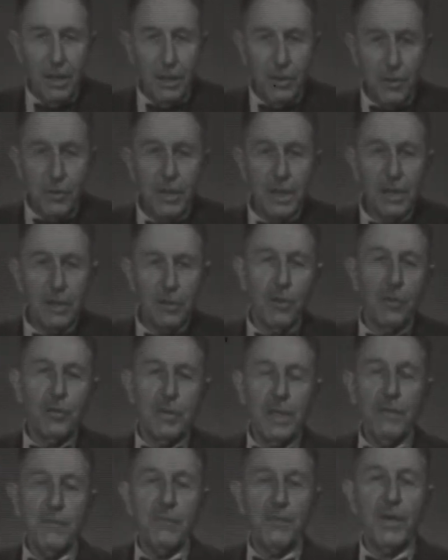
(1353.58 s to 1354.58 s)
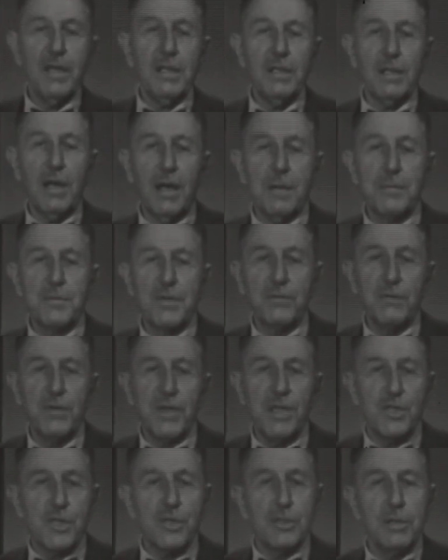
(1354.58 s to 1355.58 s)
You can only find
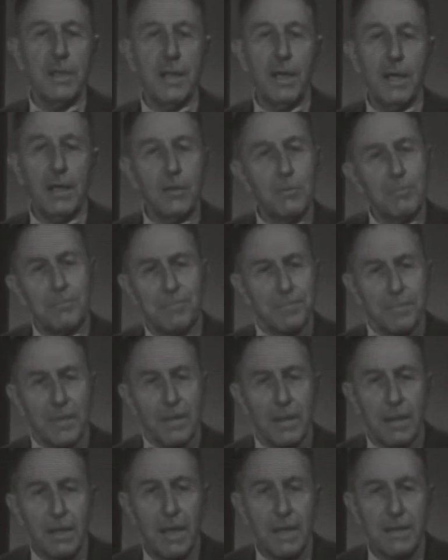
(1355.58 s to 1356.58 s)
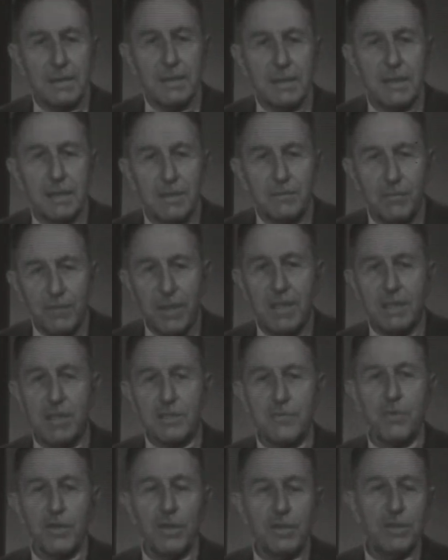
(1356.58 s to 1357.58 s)
observation now at the
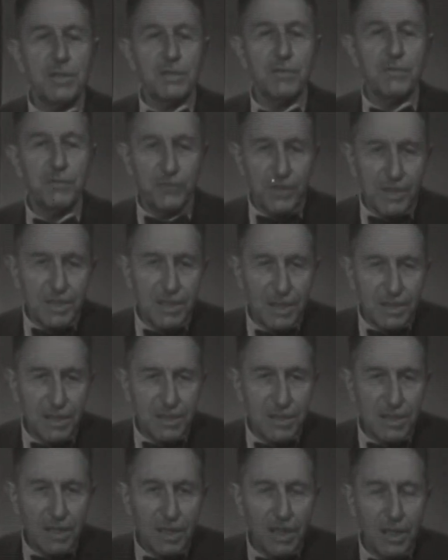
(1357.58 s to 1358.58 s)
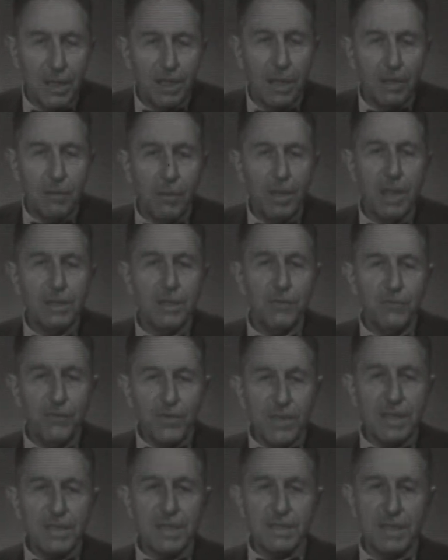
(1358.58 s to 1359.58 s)
advanced front of physics, where the
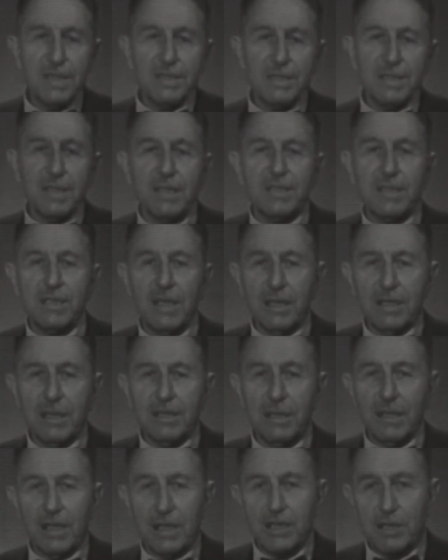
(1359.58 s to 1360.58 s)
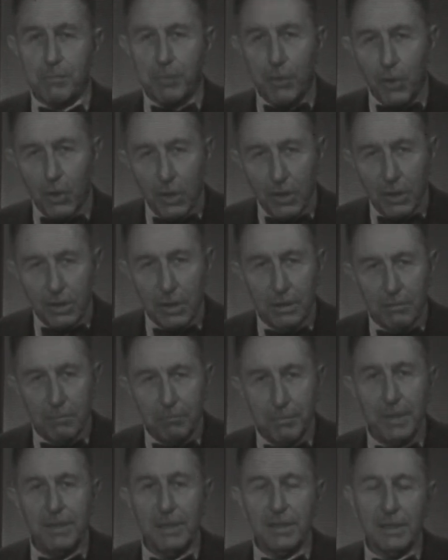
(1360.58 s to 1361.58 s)
physicist is like an explorer
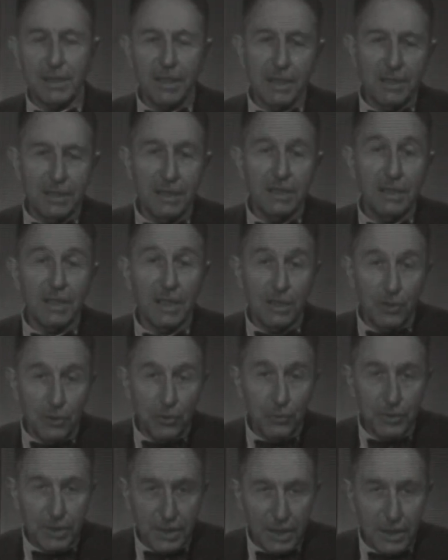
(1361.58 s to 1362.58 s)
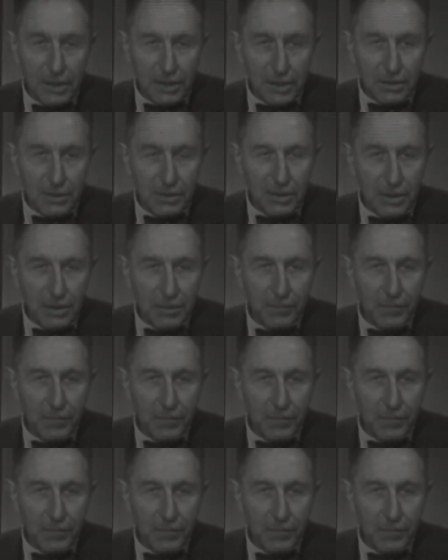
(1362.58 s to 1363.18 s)
penetrating a new territory.